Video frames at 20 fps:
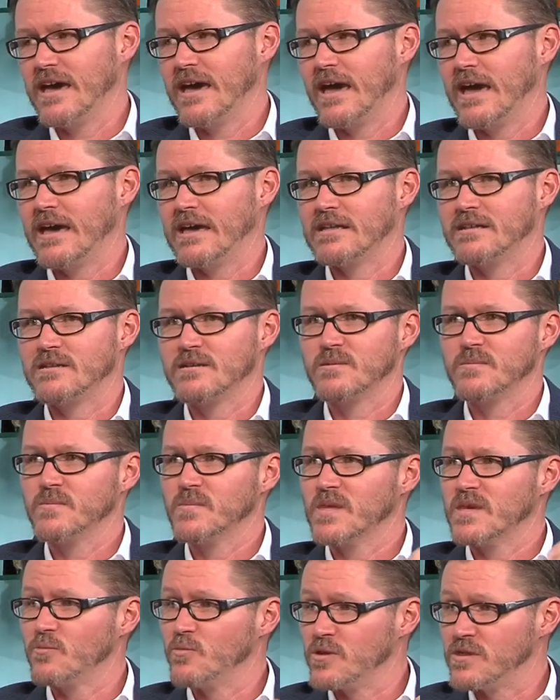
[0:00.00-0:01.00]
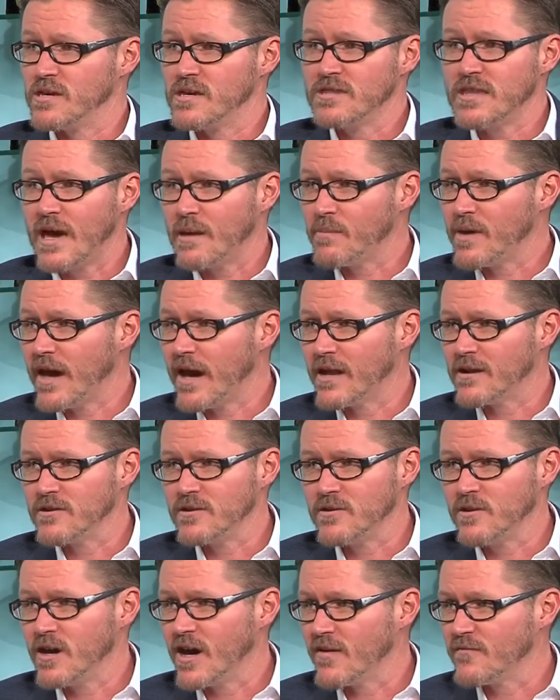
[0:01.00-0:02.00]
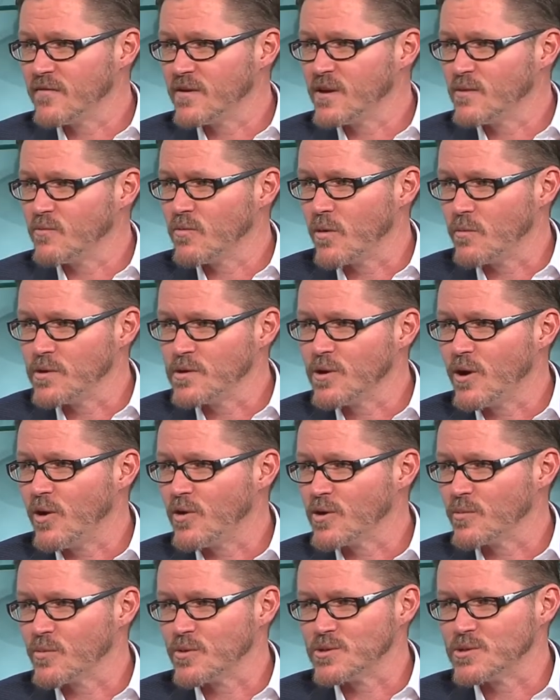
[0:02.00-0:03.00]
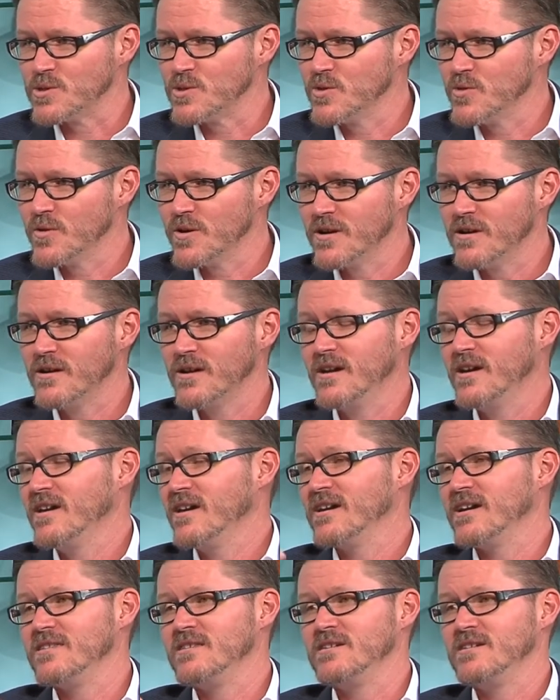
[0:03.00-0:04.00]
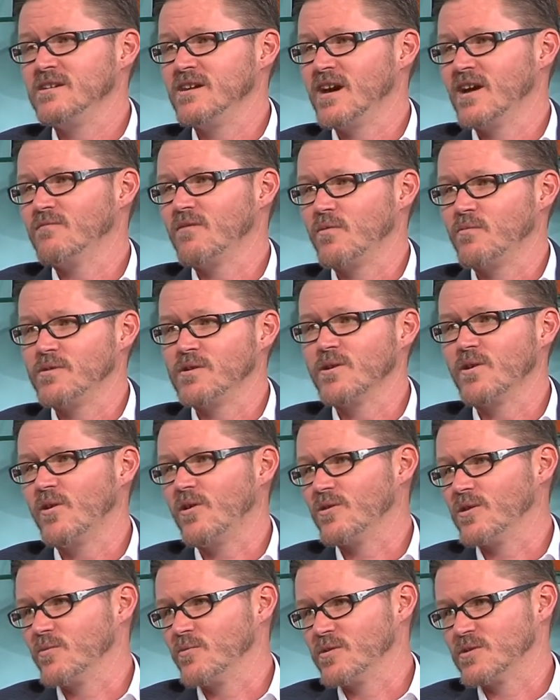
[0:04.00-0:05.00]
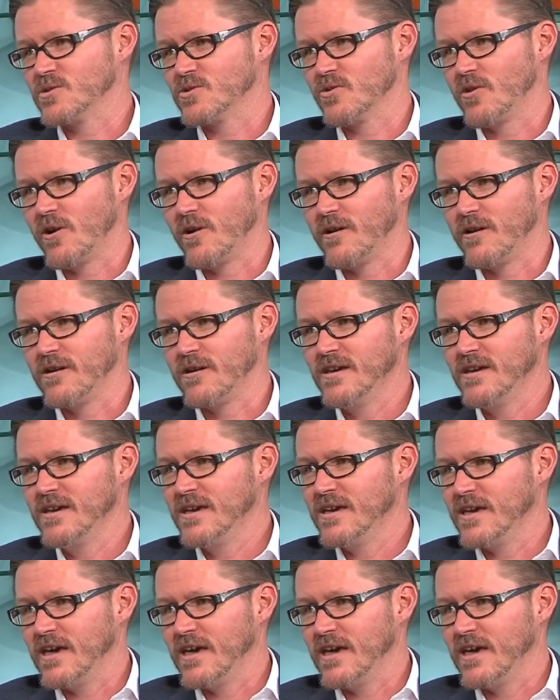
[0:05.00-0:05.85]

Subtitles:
And within that pattern, you have what we call the pursuer, and then you have what we call the withdrawer.